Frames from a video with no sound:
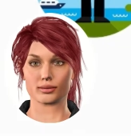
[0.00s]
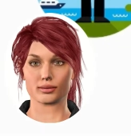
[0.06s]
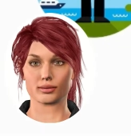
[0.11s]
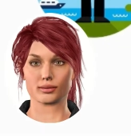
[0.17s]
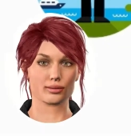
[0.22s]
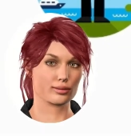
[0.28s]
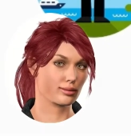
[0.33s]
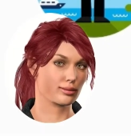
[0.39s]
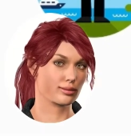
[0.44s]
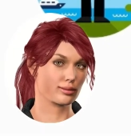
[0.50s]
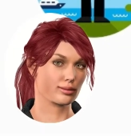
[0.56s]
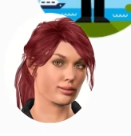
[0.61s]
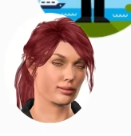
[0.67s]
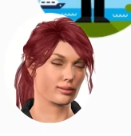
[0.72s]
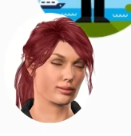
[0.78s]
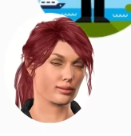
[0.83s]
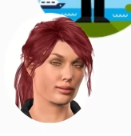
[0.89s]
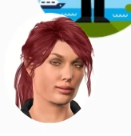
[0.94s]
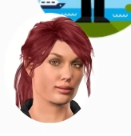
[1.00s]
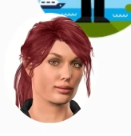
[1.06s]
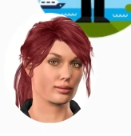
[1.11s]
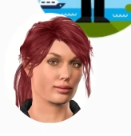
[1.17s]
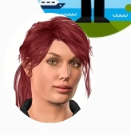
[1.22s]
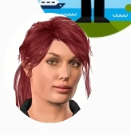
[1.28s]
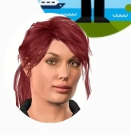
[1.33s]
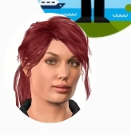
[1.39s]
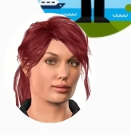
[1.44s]

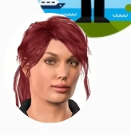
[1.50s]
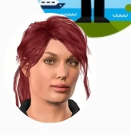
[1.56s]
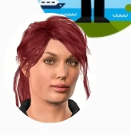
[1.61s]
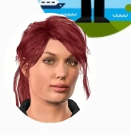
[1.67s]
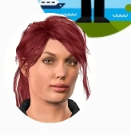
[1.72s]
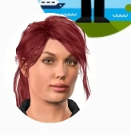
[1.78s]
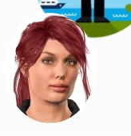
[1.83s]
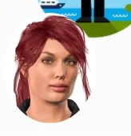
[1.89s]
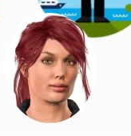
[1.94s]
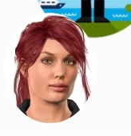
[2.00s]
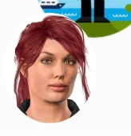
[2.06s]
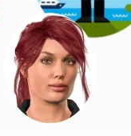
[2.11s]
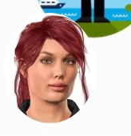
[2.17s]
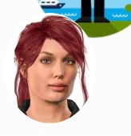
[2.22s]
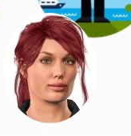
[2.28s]
Nothing is said.